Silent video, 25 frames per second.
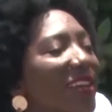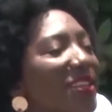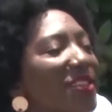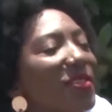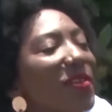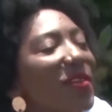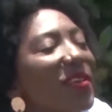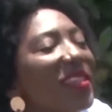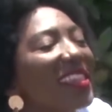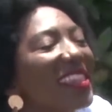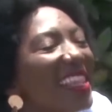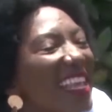
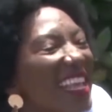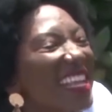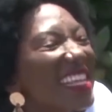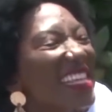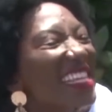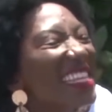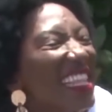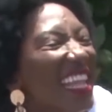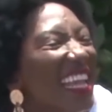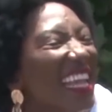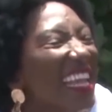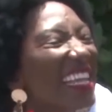So
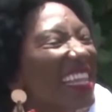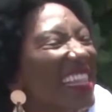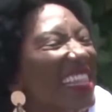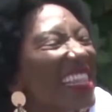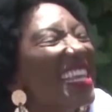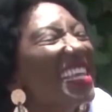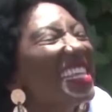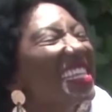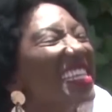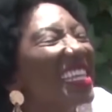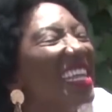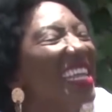things like
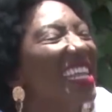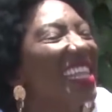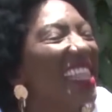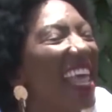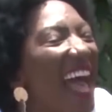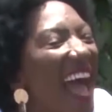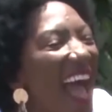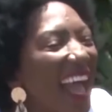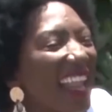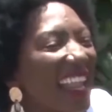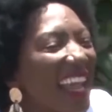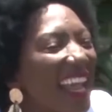
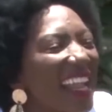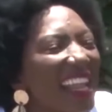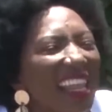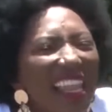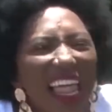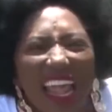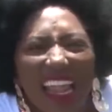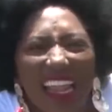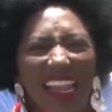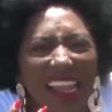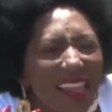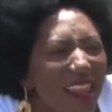that,
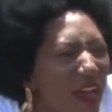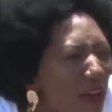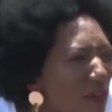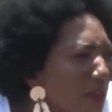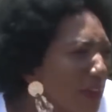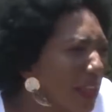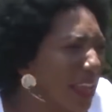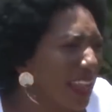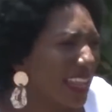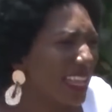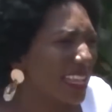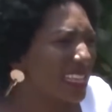I love it.